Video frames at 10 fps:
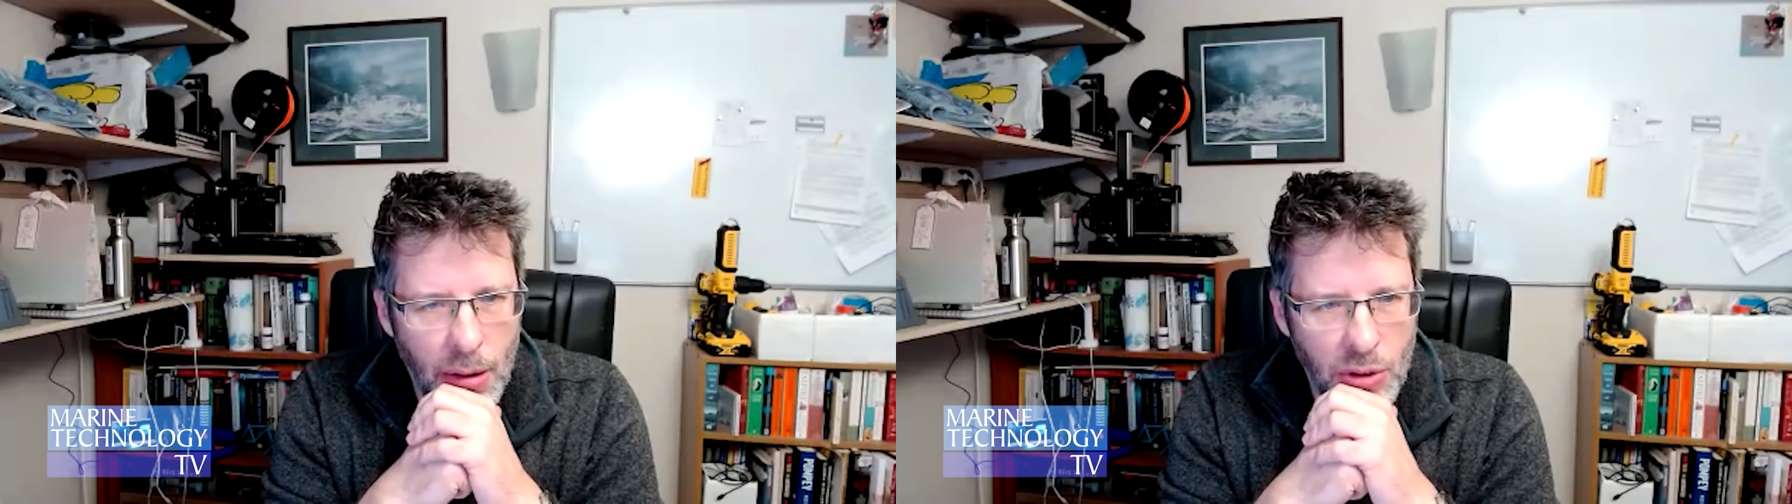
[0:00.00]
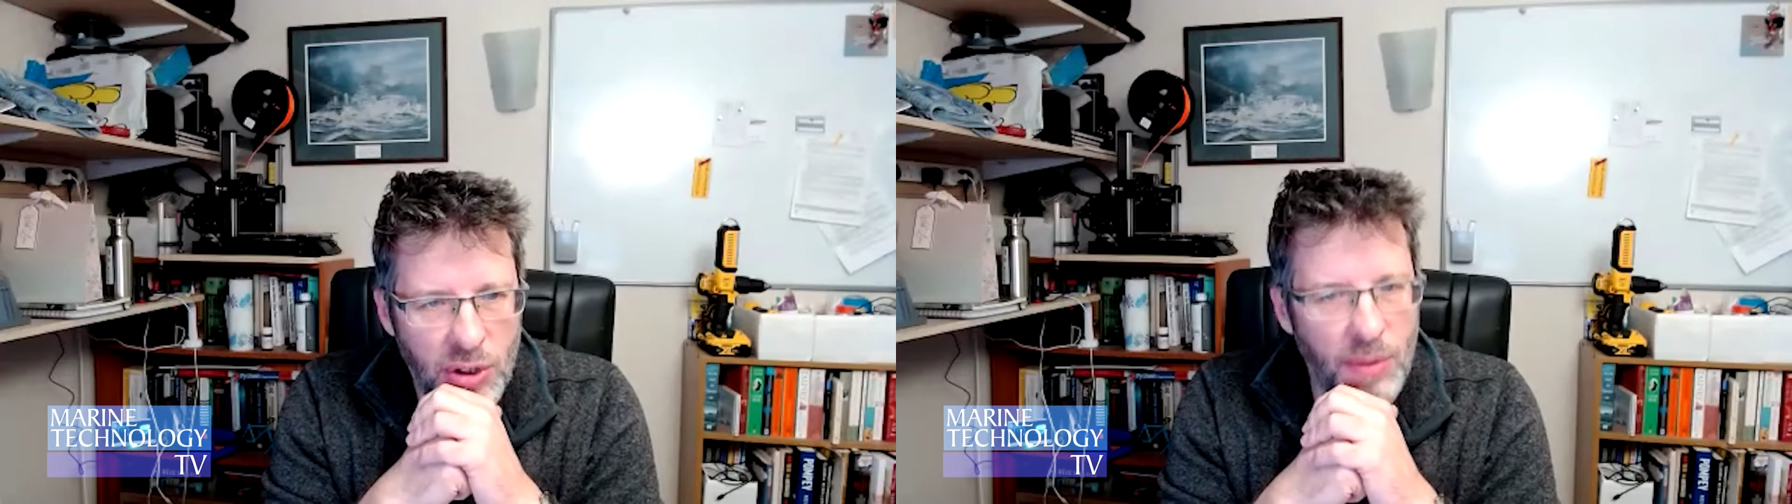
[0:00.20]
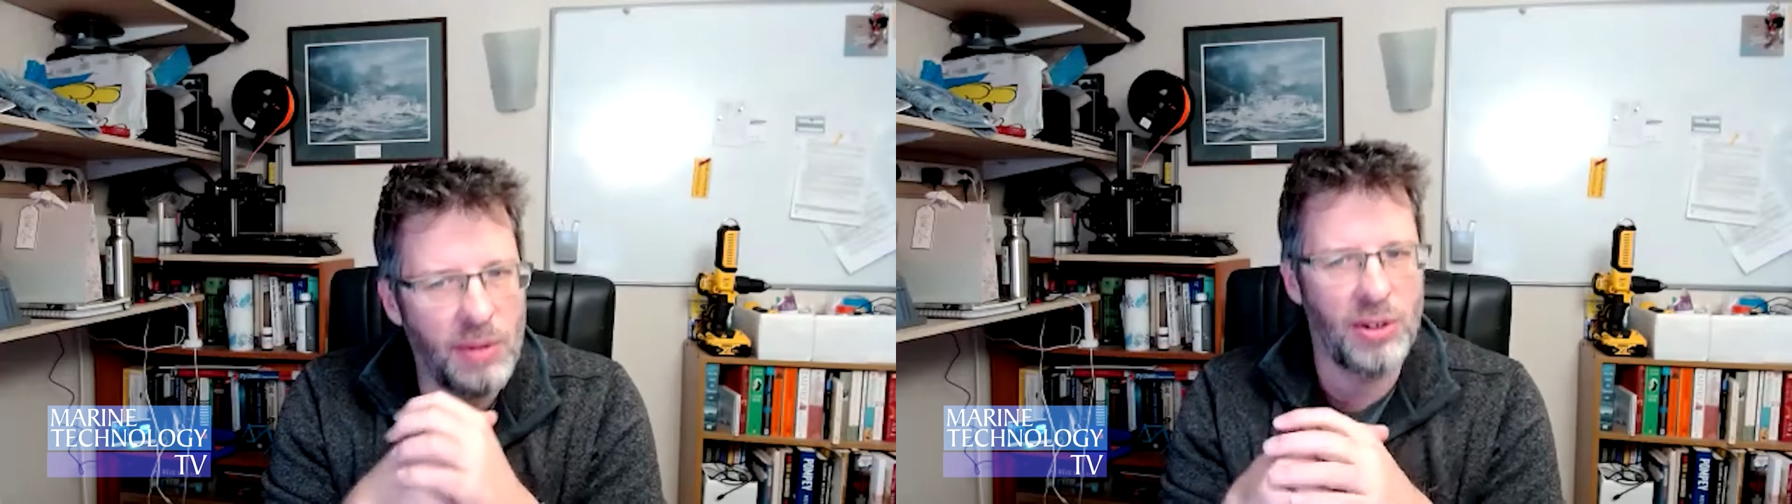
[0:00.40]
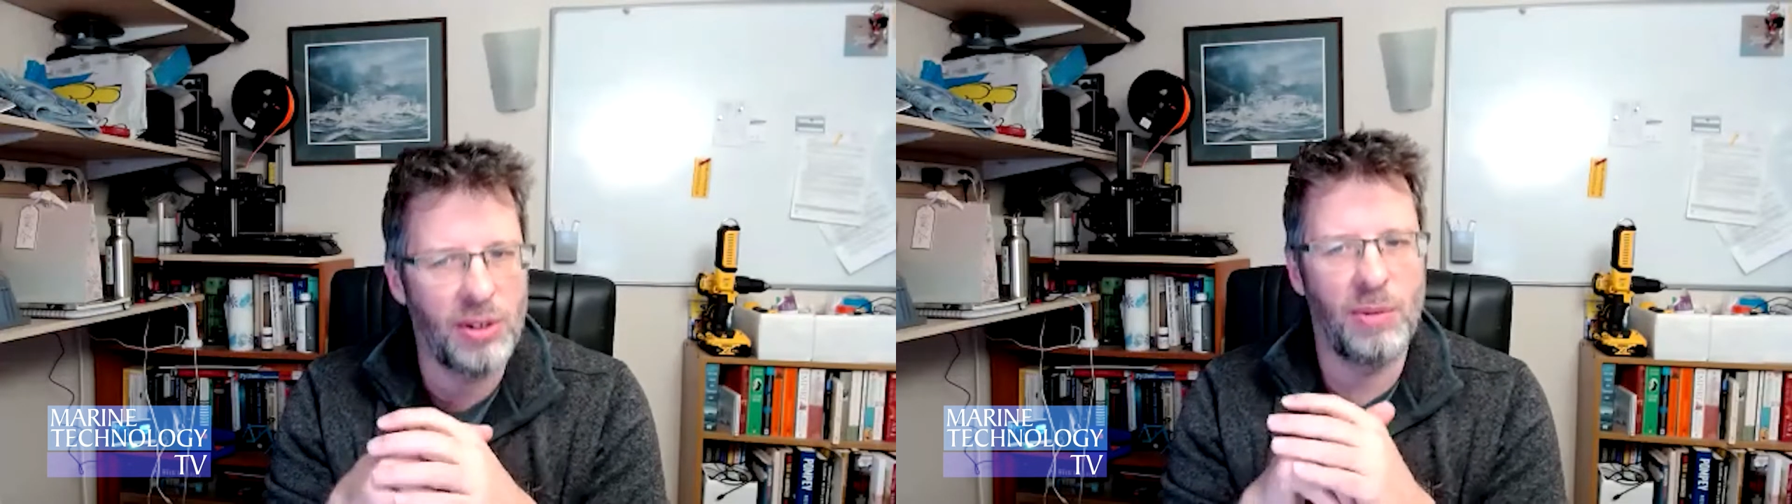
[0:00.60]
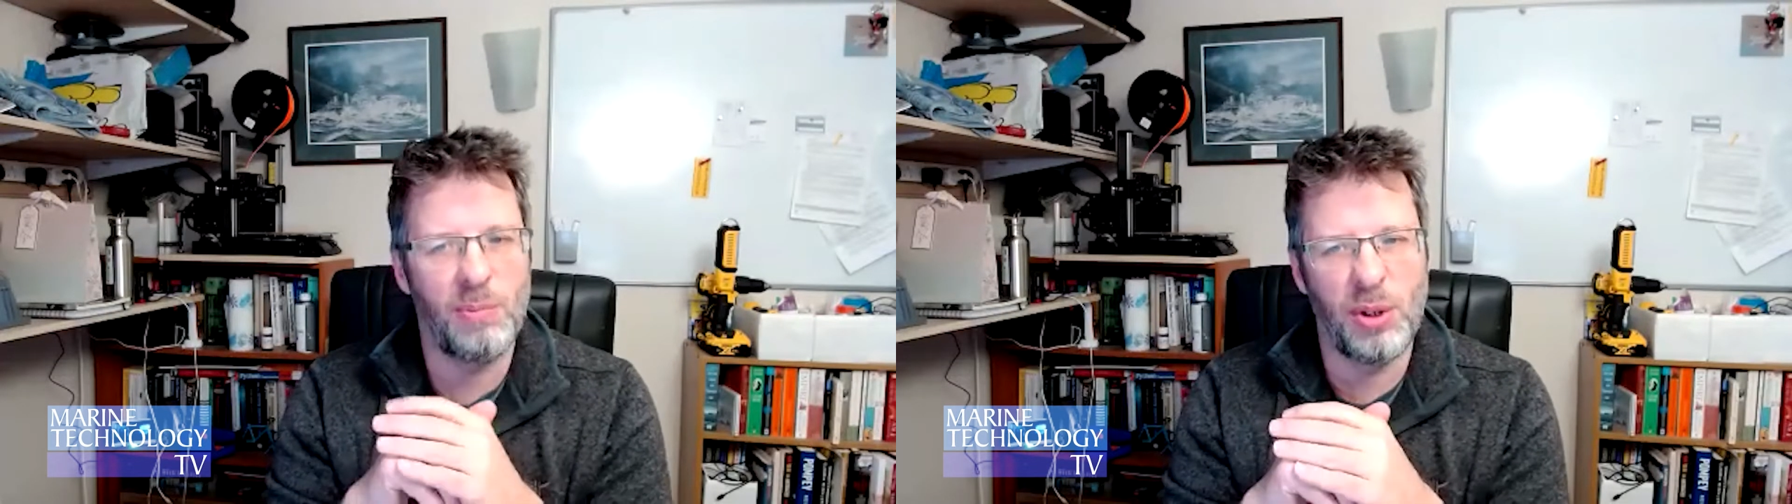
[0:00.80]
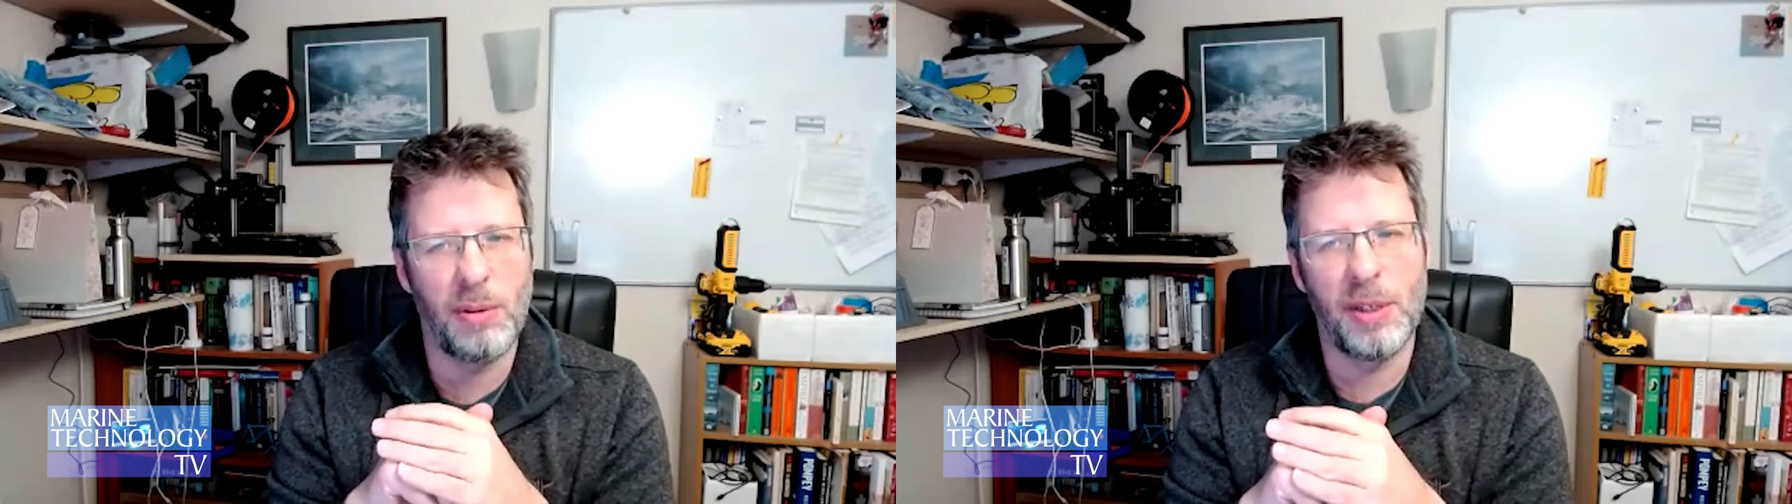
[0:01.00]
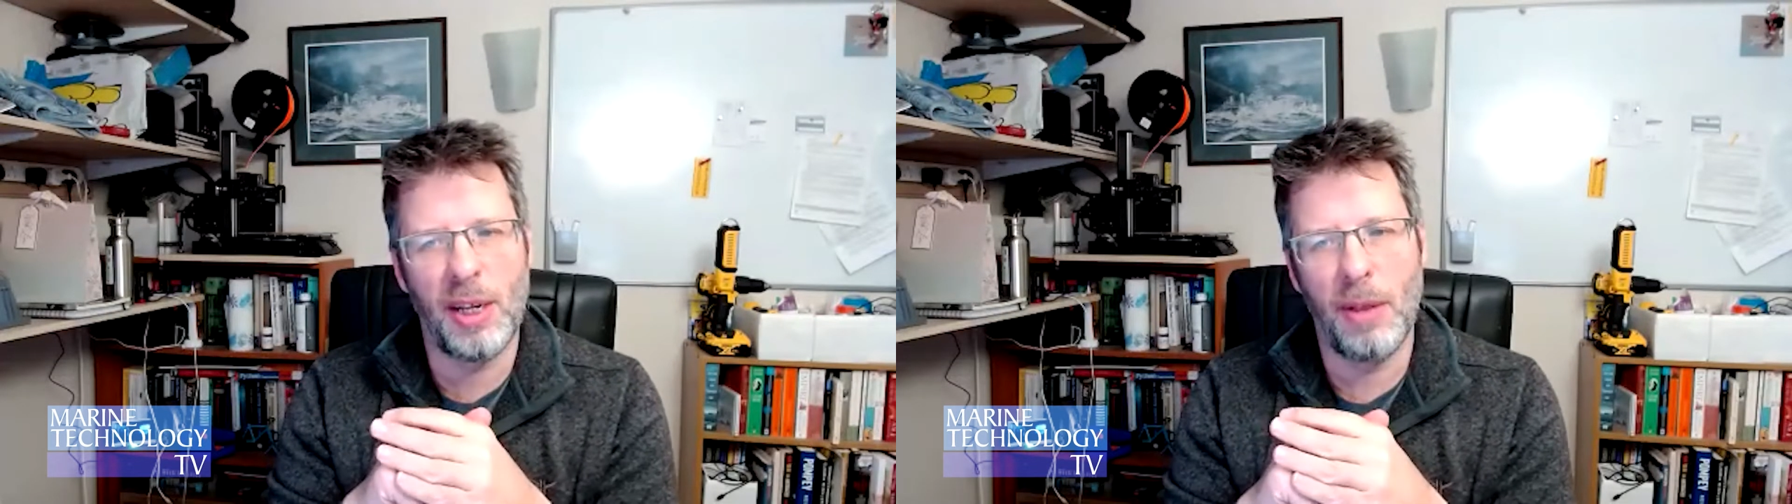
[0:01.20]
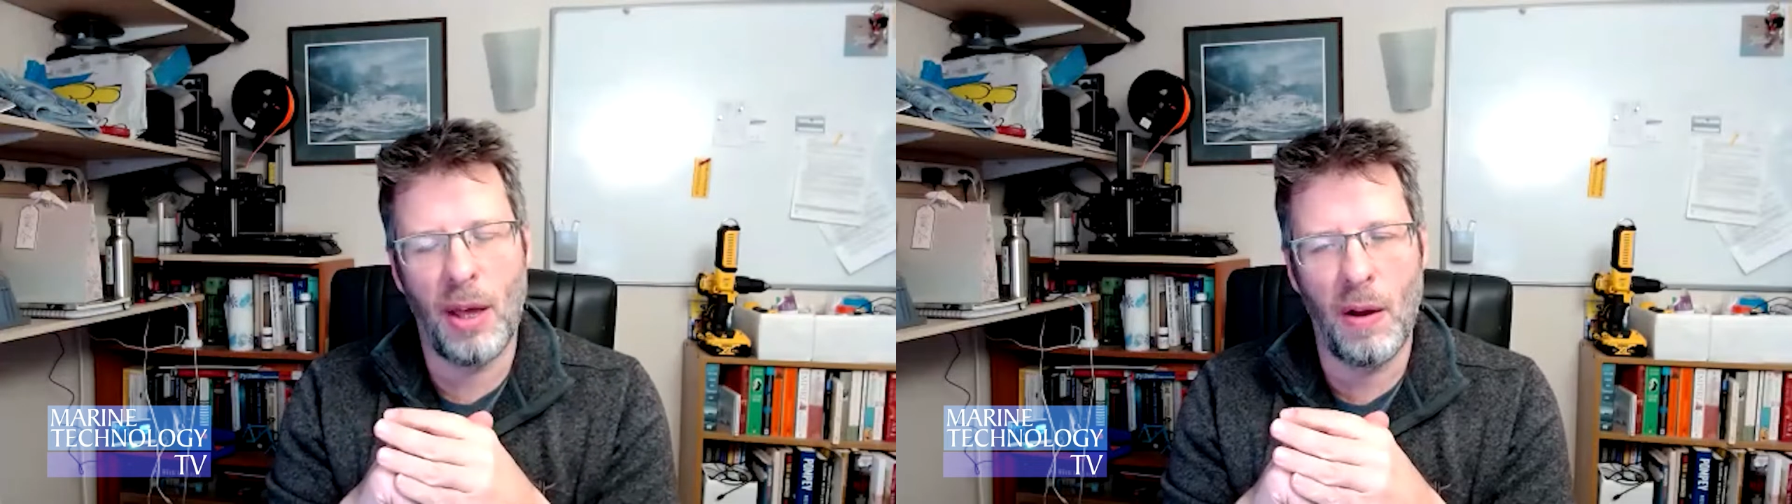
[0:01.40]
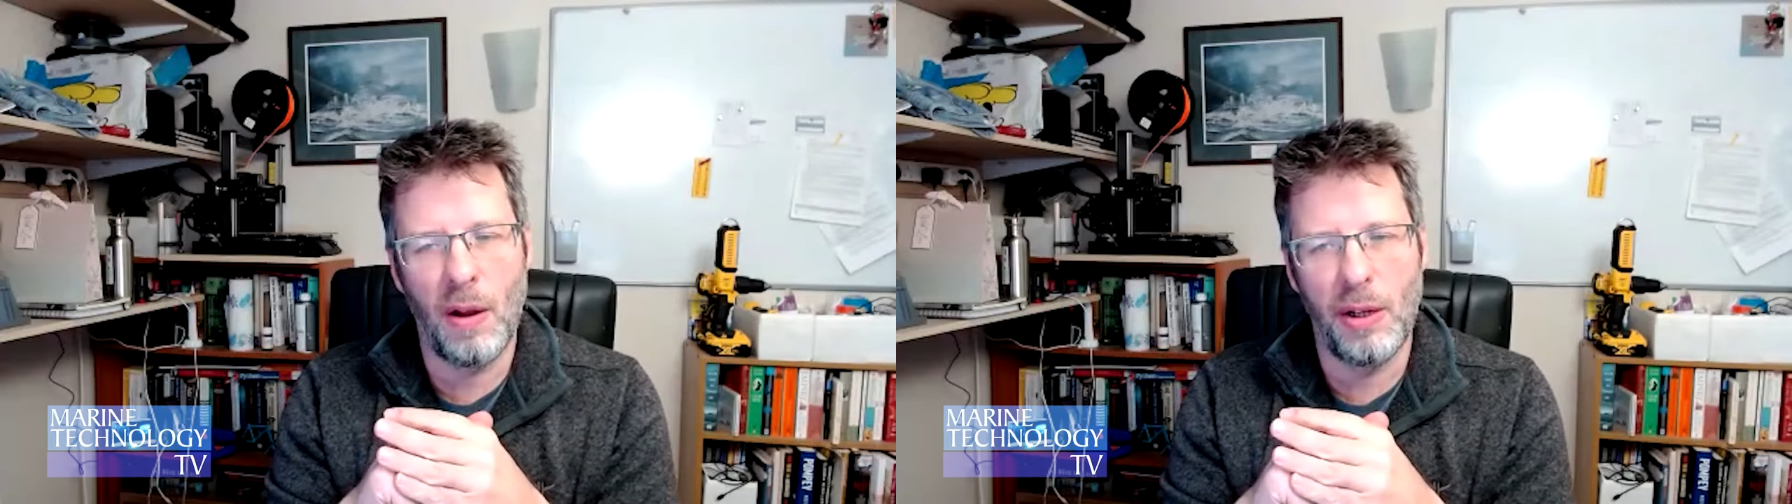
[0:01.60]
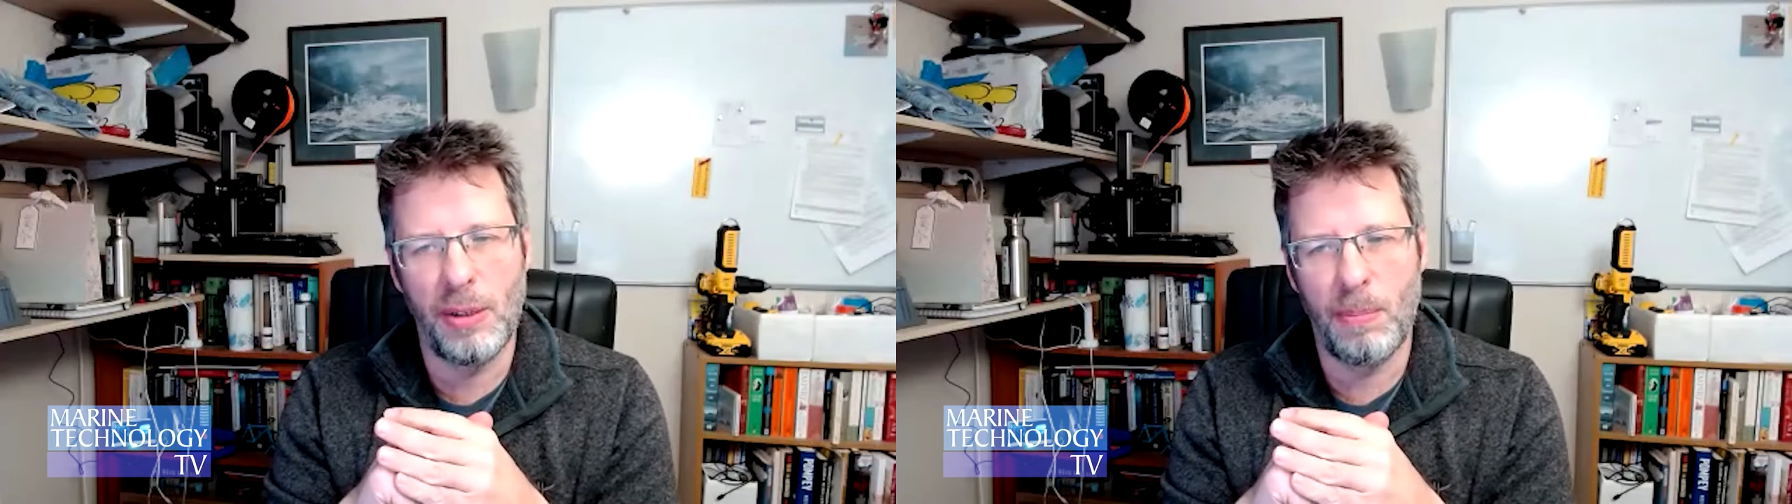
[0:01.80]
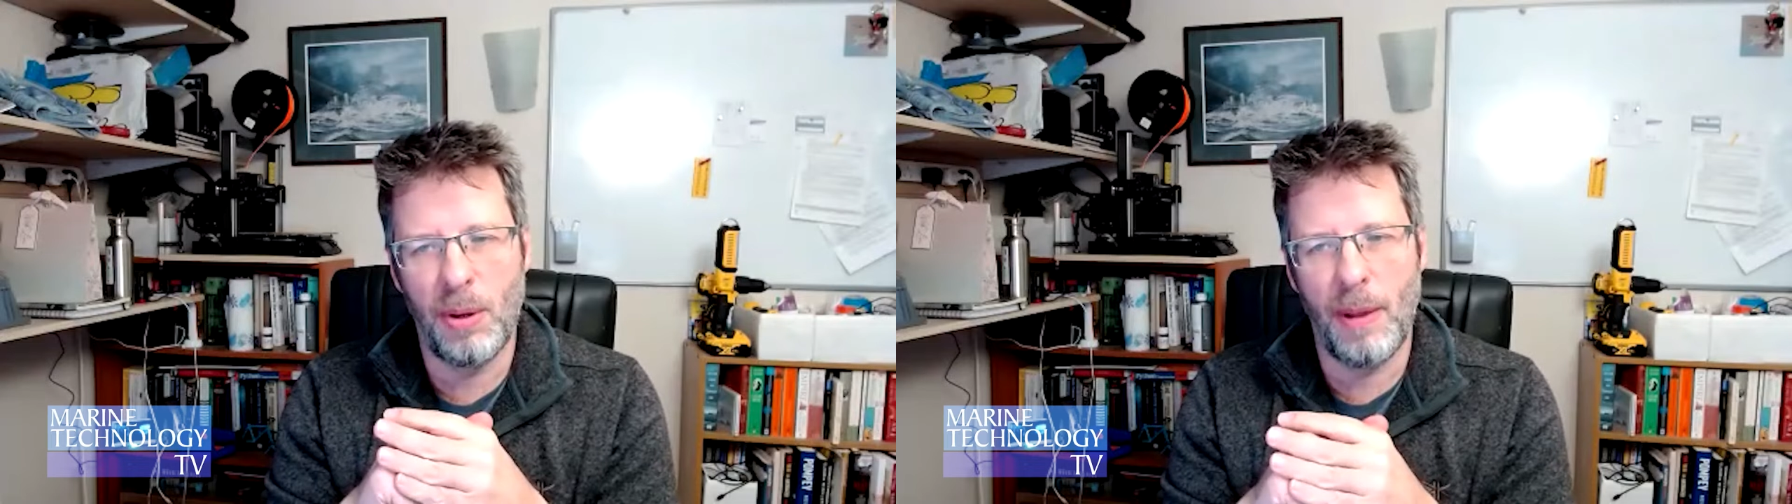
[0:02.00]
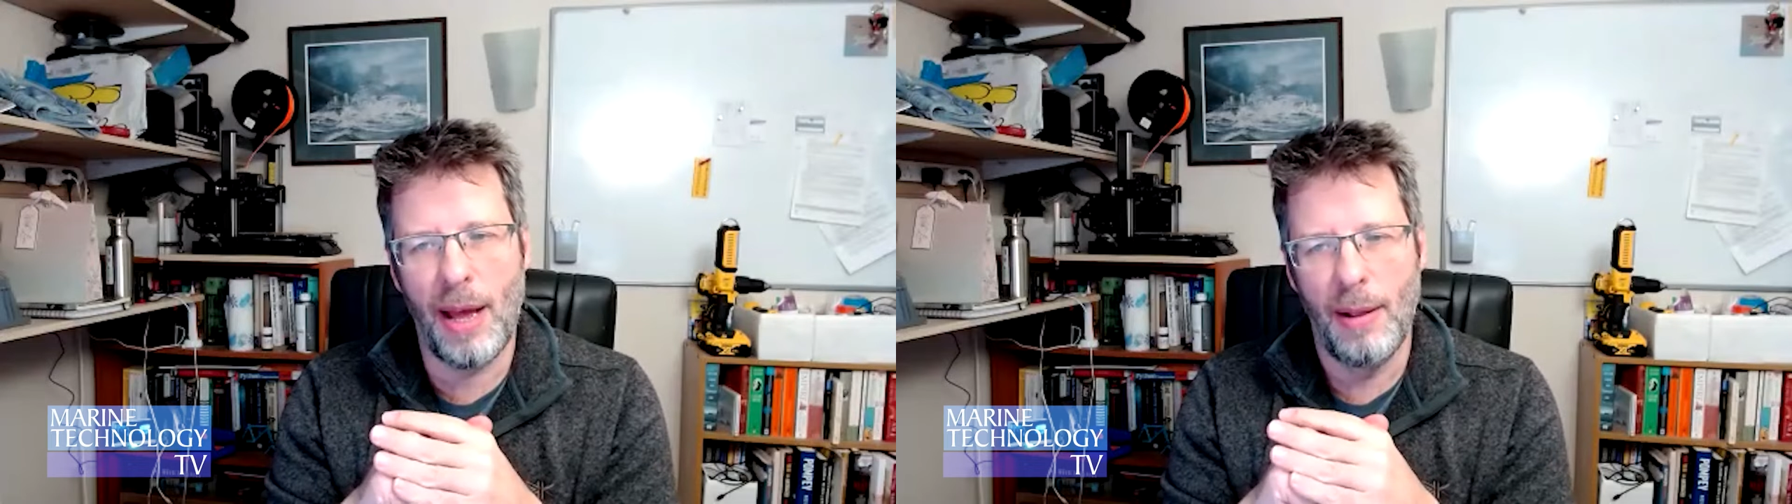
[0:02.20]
So those are sort of some of the highlights, but